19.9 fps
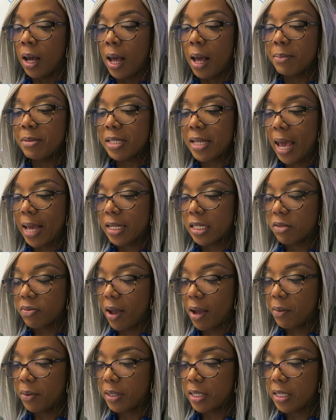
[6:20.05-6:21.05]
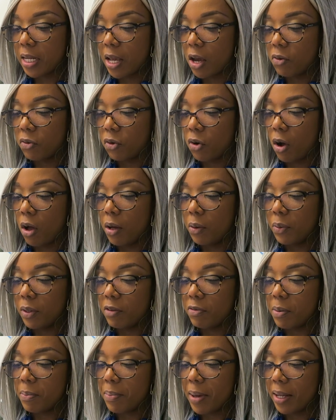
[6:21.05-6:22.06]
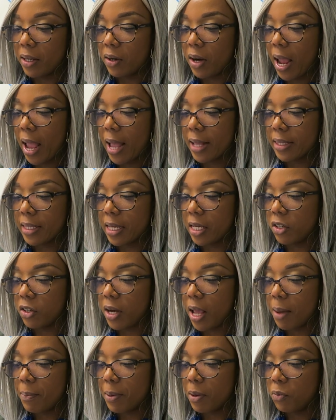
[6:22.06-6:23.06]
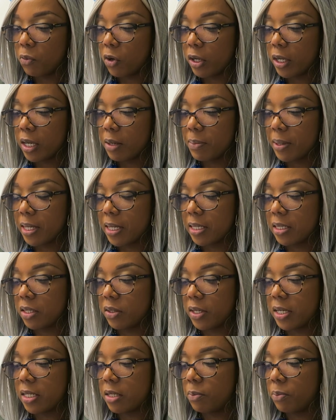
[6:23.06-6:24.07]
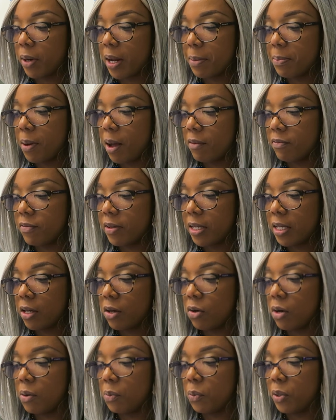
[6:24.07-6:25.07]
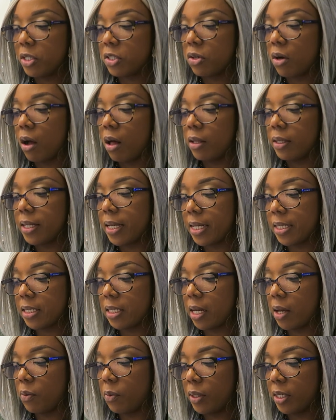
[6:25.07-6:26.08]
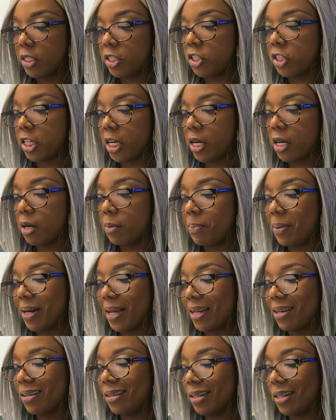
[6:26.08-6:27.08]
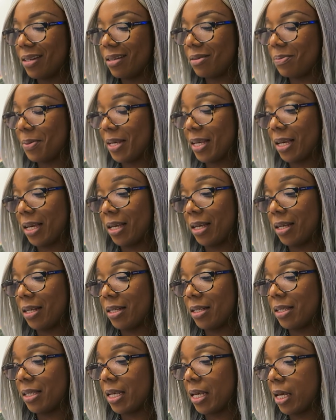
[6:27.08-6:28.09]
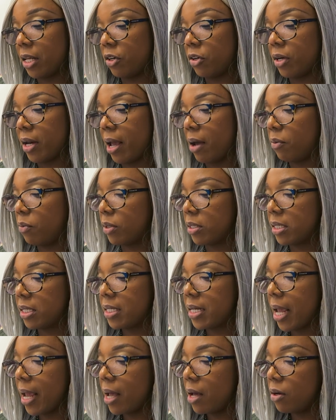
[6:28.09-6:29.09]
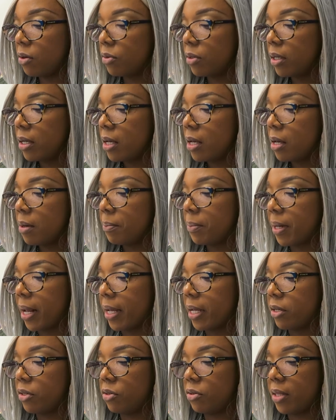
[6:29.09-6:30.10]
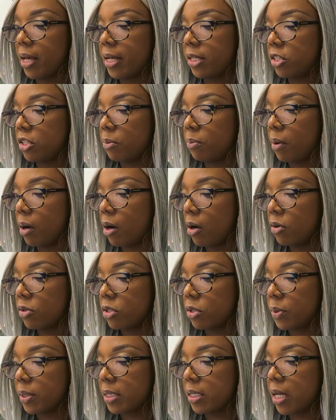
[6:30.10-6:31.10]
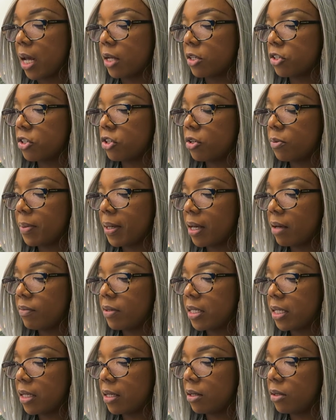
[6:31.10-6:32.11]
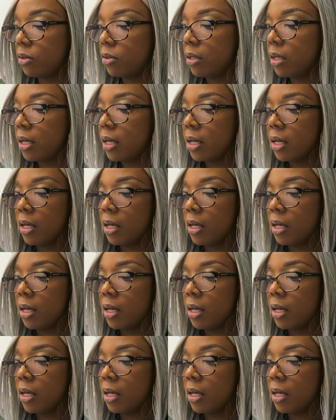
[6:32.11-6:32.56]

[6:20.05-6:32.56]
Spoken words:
I'm satisfied with the day overall. It would have been better had the internet been working, because there is a brain pop video on winter holidays that I wanted to share, but I couldn't because the internet was down, but I can do that tomorrow, so it's not too big of a deal.